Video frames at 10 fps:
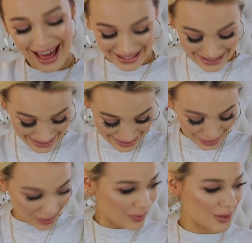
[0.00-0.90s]
This is the
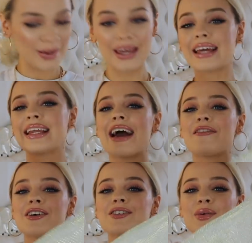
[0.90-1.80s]
cutest bikini
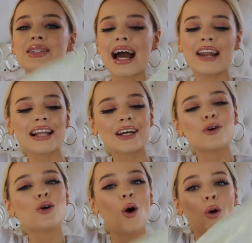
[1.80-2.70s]
ever, so it's kind of like a
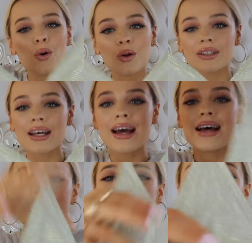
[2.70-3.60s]
gold
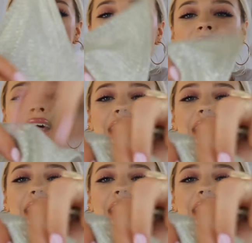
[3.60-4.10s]
sparkly.